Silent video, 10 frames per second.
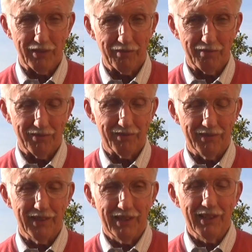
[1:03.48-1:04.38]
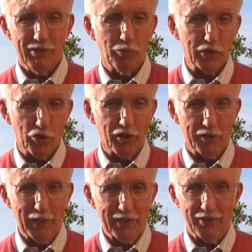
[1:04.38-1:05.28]
and we
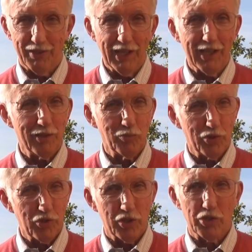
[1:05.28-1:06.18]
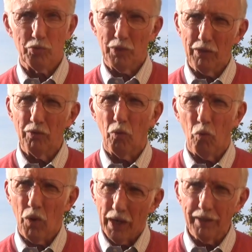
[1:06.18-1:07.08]
talked about today was just, well,
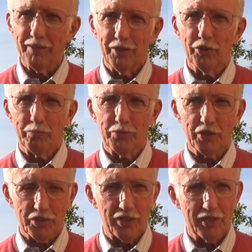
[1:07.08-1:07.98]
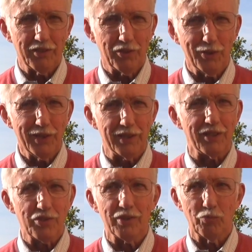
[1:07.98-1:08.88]
why did Europe succeed in doing
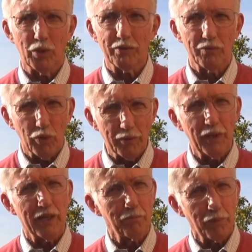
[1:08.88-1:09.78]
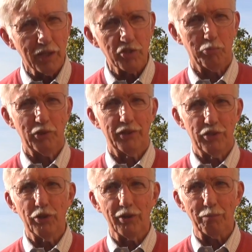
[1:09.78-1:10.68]
this, and what made it possible
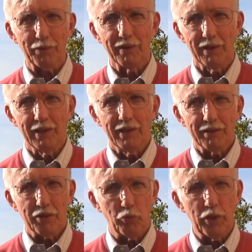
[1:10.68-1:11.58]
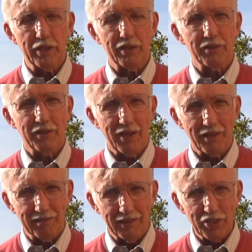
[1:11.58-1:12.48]
in Europe that we can take
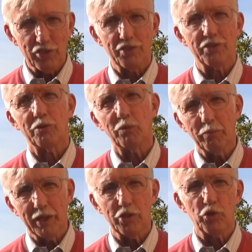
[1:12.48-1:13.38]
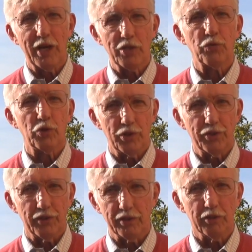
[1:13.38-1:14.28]
lessons that we might transfer
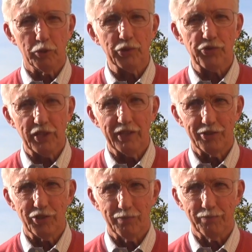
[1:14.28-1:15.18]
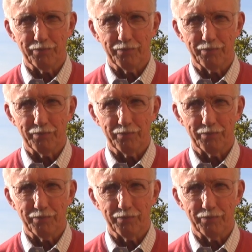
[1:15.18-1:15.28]
onto the global stage?